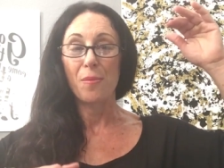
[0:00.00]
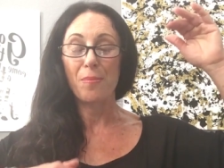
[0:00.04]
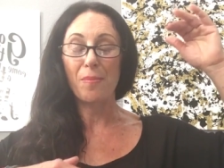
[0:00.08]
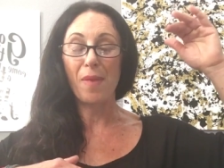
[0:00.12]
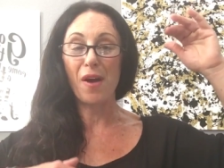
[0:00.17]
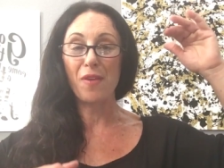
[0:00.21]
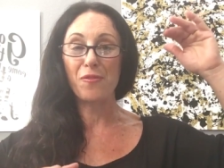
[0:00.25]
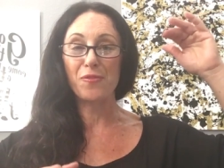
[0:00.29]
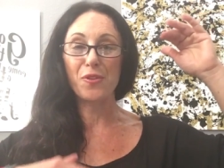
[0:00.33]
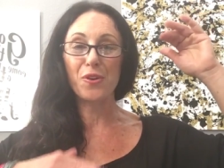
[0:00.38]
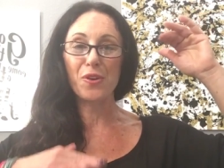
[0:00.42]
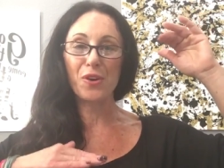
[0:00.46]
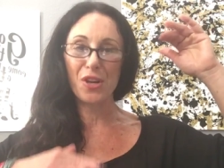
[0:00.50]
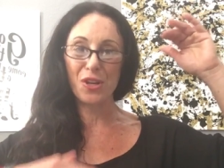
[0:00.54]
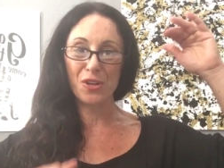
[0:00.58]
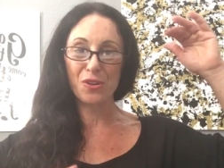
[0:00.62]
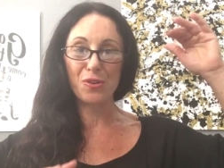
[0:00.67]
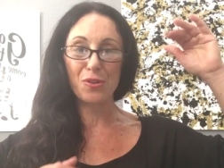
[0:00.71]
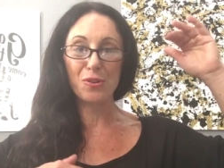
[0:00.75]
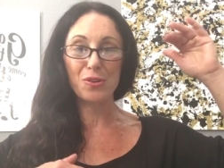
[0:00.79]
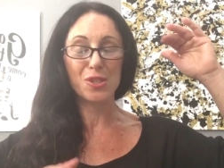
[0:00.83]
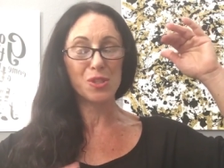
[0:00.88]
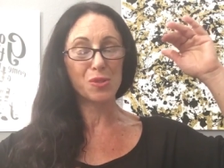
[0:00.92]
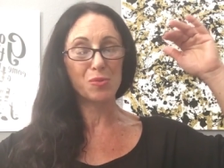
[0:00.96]
Buffer and
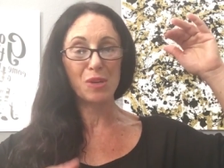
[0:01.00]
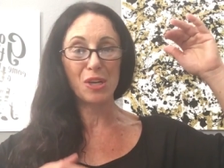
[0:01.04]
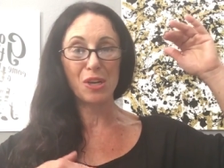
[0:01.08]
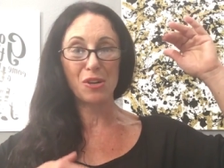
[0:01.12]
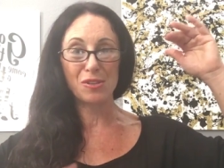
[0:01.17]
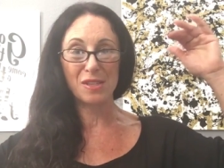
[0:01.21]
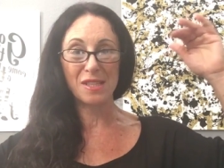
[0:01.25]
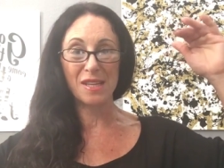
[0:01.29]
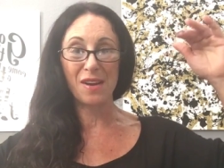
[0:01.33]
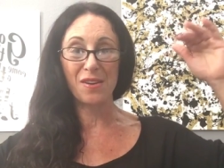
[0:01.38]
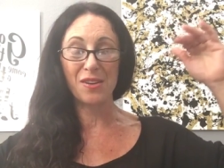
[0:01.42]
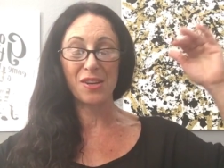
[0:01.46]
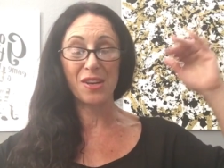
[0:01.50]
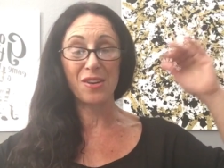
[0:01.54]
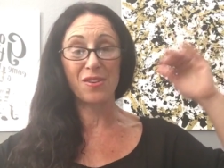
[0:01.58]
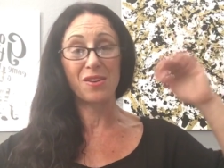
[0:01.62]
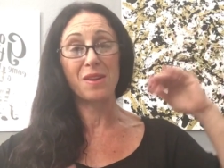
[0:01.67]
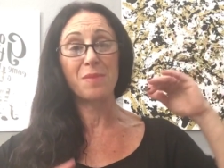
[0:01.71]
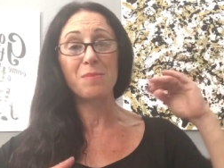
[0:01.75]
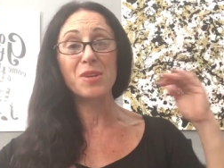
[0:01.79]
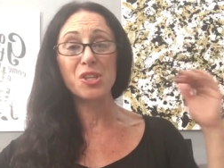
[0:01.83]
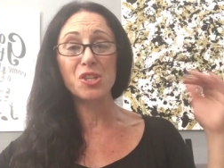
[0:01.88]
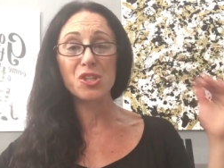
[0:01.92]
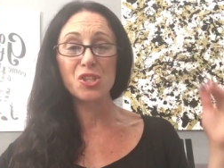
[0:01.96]
Hootsuite are down here.
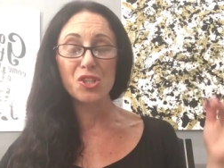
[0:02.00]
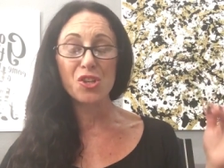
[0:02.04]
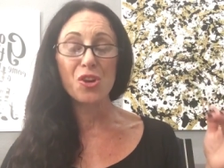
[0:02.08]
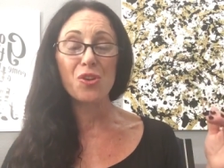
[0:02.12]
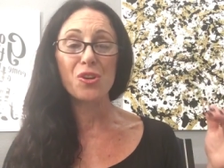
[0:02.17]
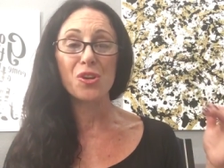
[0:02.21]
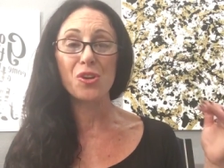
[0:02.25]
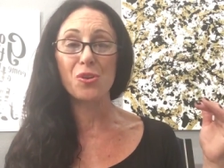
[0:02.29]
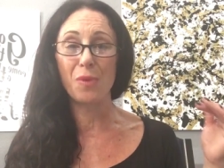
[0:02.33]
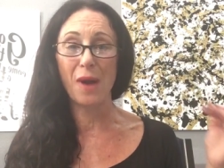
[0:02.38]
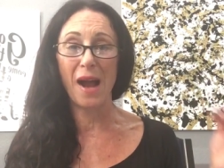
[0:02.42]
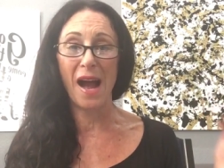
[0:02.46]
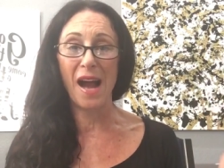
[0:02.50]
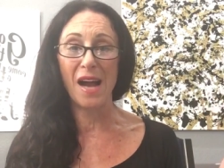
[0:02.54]
And I'm going to show you,